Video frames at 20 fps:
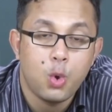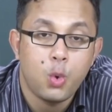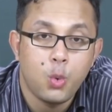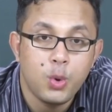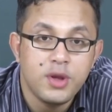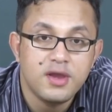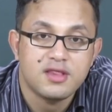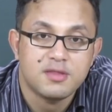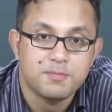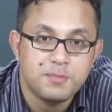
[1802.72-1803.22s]
or
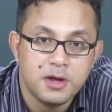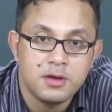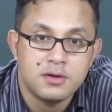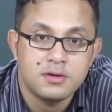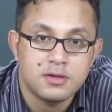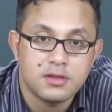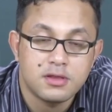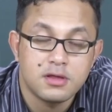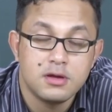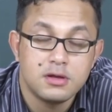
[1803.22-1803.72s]

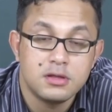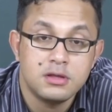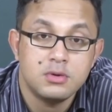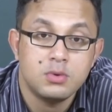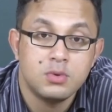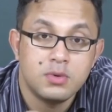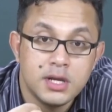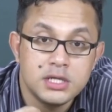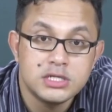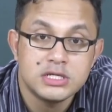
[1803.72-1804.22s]
re-experience the
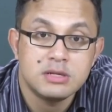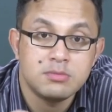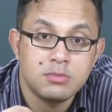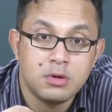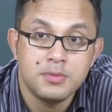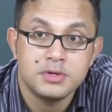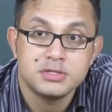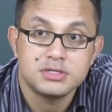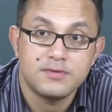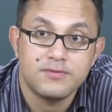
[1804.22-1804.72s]
original
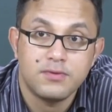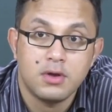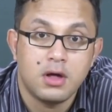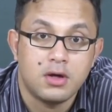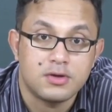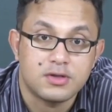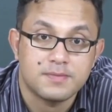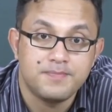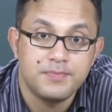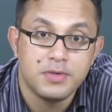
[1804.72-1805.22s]
moment of
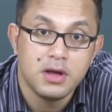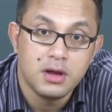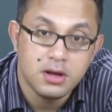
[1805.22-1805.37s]
loss.